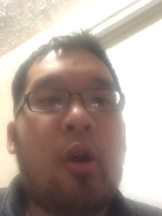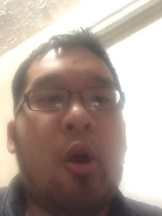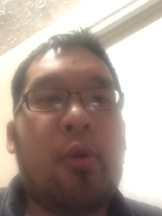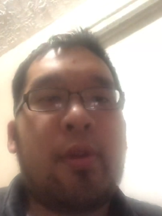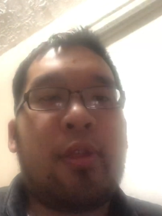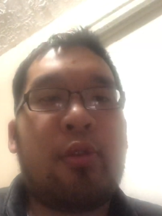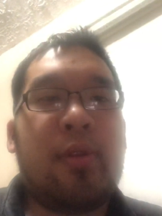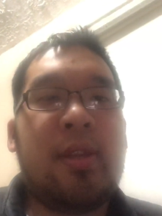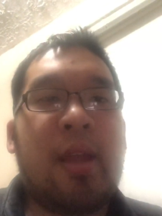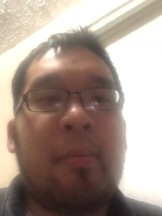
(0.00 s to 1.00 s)

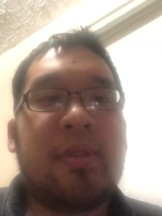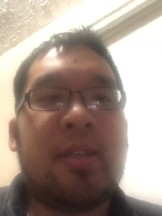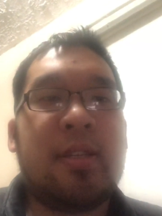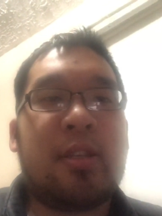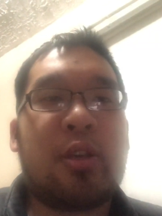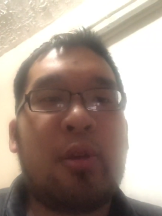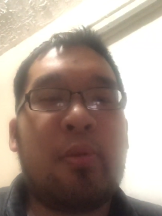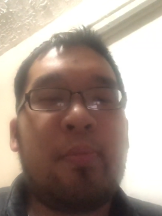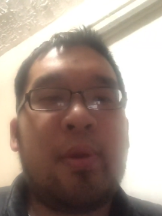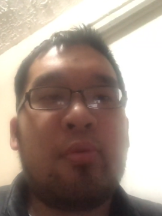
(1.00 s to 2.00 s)
RE3 Nemesis is going
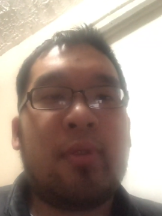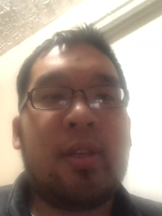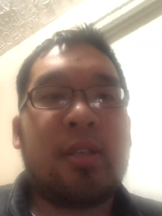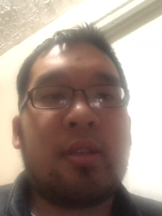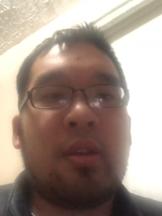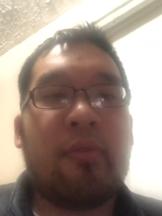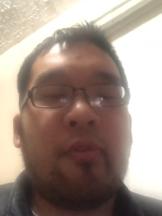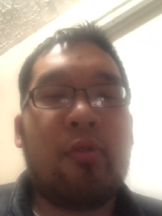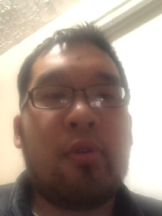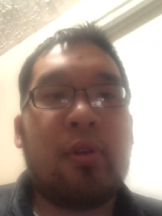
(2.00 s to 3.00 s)
to be released
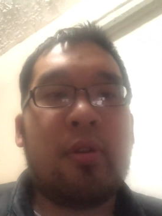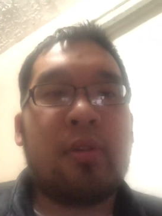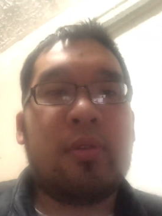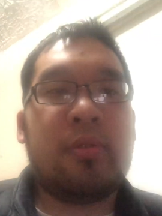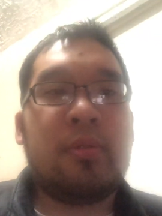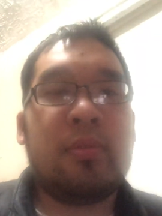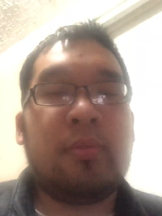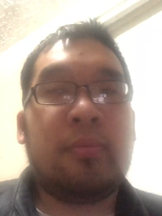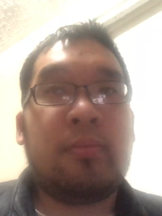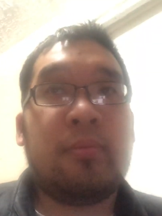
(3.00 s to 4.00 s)
for...
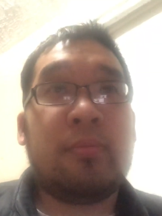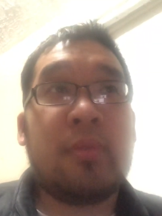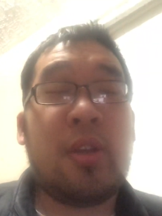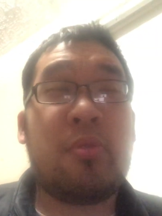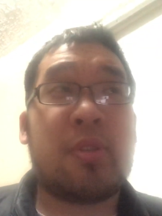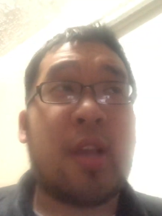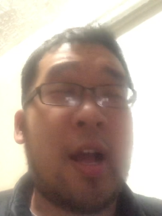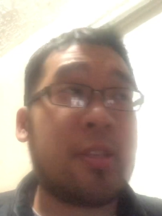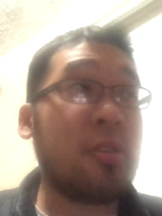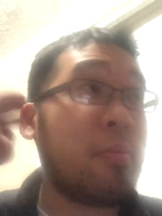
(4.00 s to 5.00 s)
I don't know which
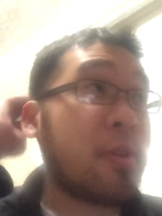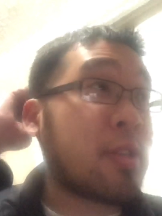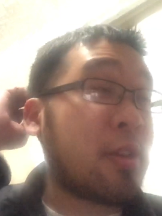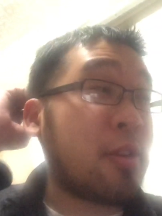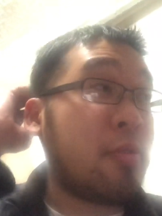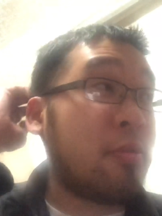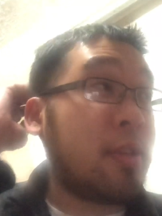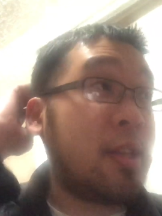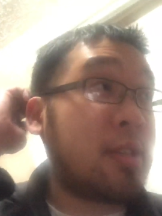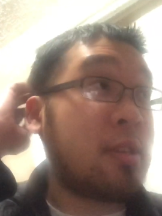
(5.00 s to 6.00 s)
console, but it's going to get
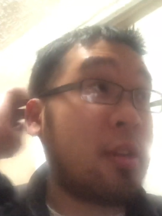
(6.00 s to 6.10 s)
released.